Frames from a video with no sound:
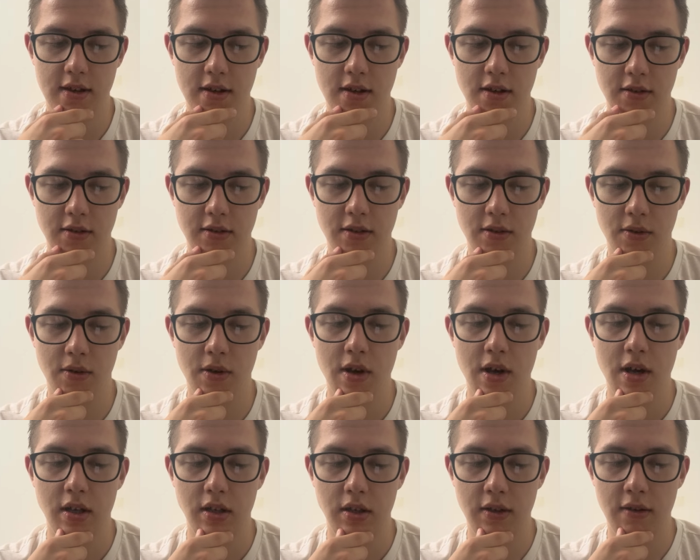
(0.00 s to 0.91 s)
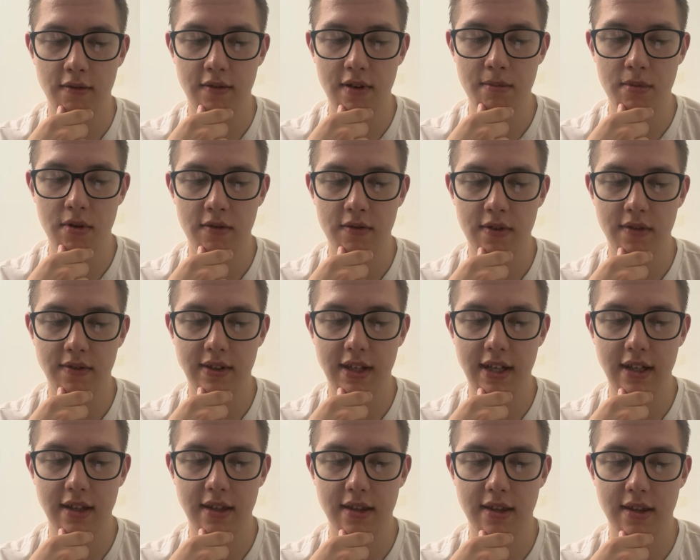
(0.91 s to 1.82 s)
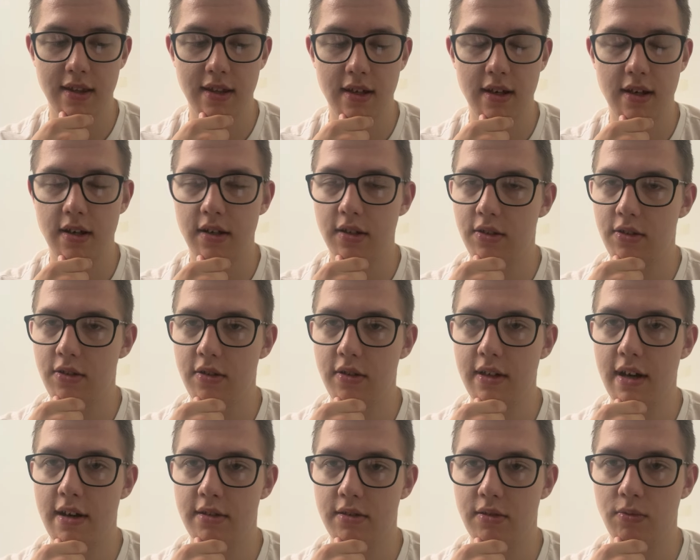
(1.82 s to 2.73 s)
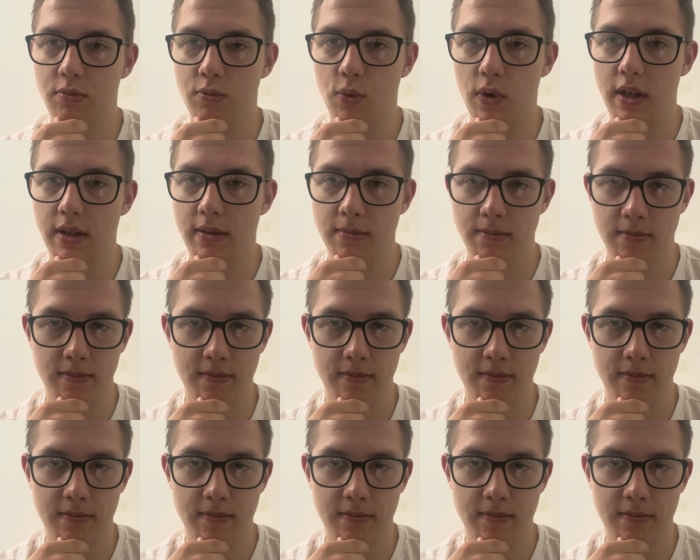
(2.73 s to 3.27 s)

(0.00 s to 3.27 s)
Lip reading: So November 15th, 2001.